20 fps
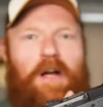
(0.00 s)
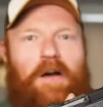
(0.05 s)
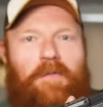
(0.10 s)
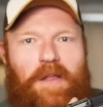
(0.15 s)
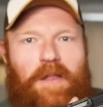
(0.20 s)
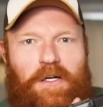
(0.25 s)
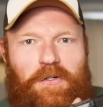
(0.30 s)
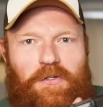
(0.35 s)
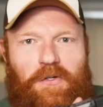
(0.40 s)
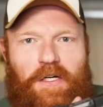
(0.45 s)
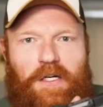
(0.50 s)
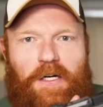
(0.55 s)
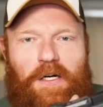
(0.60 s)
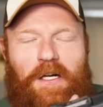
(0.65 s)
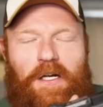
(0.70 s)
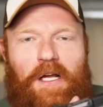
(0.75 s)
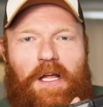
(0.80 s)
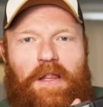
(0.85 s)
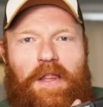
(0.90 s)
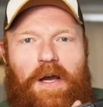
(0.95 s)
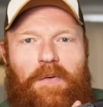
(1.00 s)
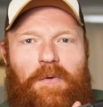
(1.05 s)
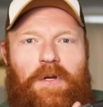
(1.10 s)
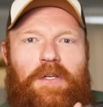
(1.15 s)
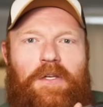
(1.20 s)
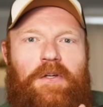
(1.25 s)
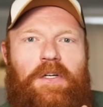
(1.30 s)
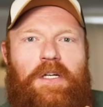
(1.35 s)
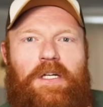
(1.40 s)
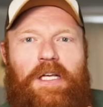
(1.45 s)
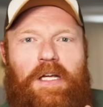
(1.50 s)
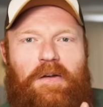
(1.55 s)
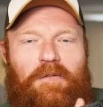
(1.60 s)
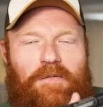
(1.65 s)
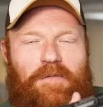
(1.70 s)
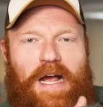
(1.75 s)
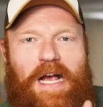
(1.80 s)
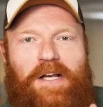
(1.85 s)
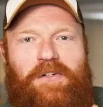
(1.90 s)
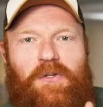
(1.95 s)
off that trigger. That way you can get
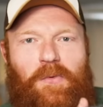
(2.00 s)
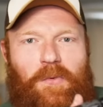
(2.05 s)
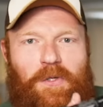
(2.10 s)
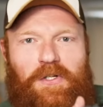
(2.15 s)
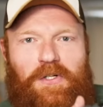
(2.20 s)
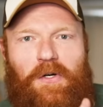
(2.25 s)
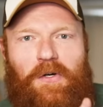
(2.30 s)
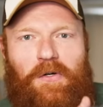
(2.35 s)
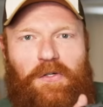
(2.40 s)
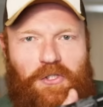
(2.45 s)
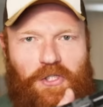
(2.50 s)
faster return